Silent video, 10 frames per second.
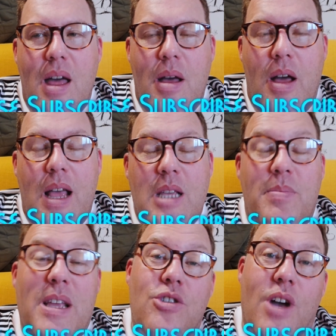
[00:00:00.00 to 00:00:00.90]
is
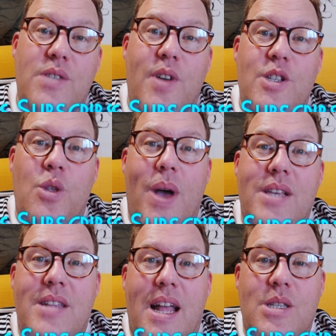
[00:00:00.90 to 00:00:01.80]
being transferred to the
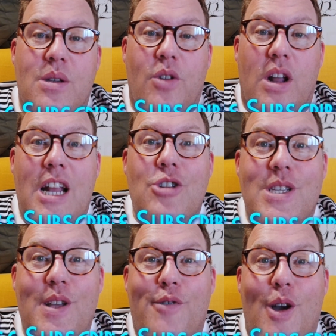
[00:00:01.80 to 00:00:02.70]
West End. So I've got an
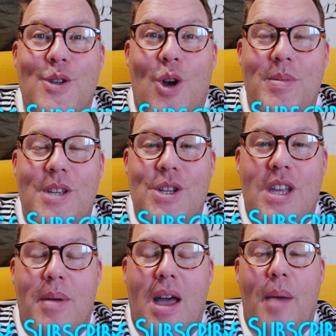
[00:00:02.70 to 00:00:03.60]
interesting Frozen competition
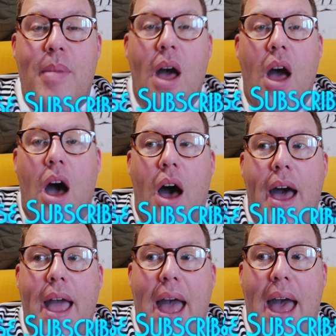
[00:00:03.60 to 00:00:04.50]
coming up.
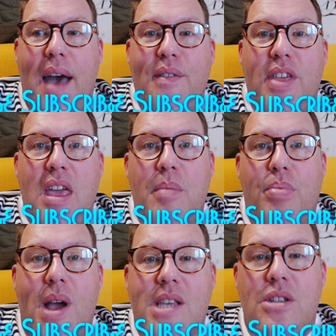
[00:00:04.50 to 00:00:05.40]
I have the
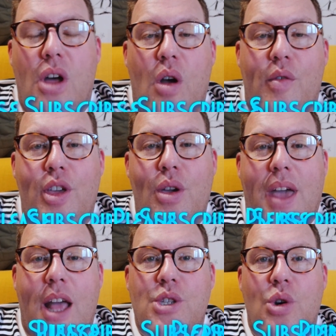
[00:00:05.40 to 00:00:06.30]
press night of the
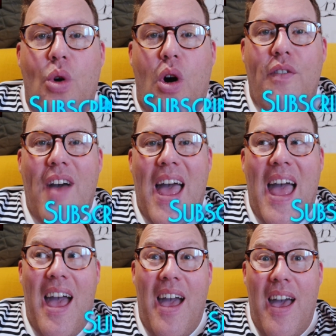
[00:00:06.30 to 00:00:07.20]
UK tour of
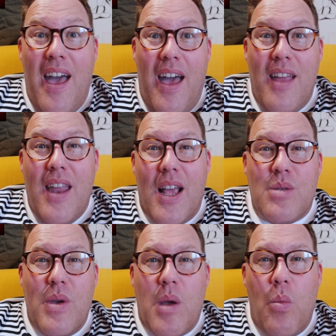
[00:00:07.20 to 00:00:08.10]
Hair
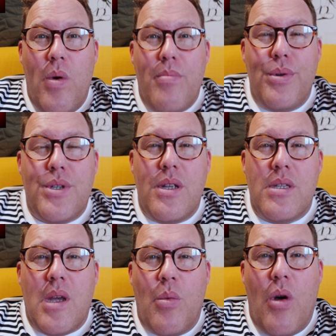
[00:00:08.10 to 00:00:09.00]
next week in
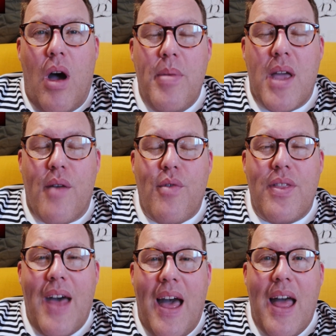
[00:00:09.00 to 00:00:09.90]
Wimbledon, so I'll be
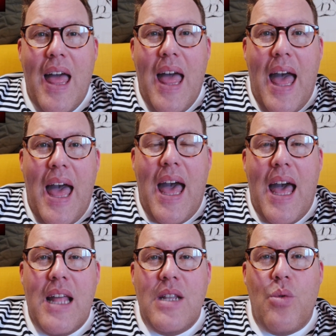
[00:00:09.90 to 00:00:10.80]
covering that.
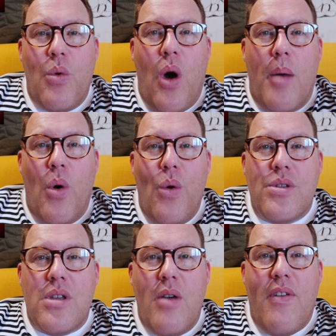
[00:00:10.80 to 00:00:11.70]
And I'm
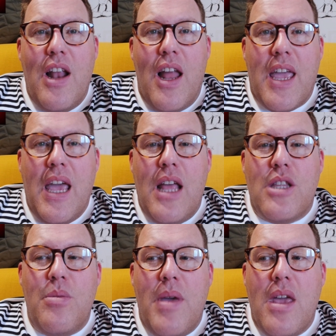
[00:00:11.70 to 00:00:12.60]
also very lucky
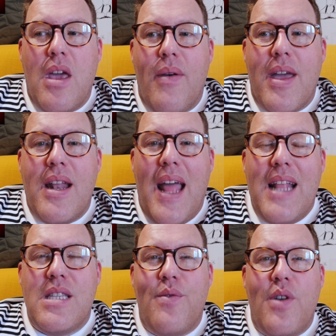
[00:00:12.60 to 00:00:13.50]
to be going and
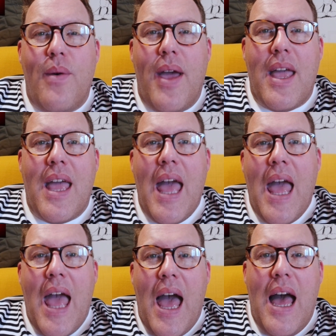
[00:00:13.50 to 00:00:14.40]
interviewing
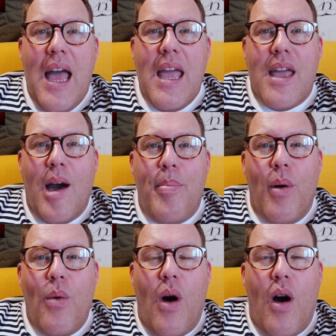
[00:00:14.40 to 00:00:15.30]
a
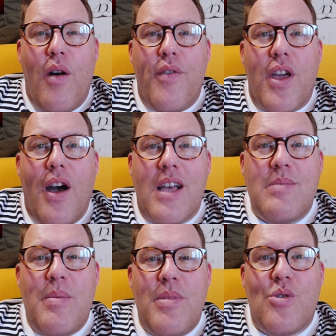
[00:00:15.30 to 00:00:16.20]
couple of the
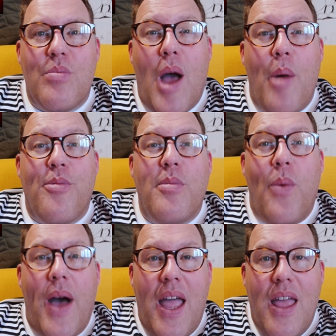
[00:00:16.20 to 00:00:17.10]
cast members from Come From
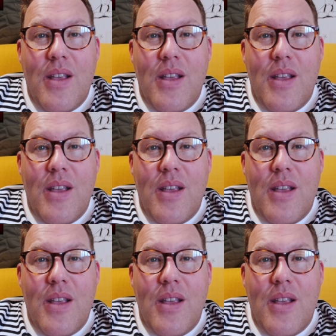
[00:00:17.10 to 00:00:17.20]
Away,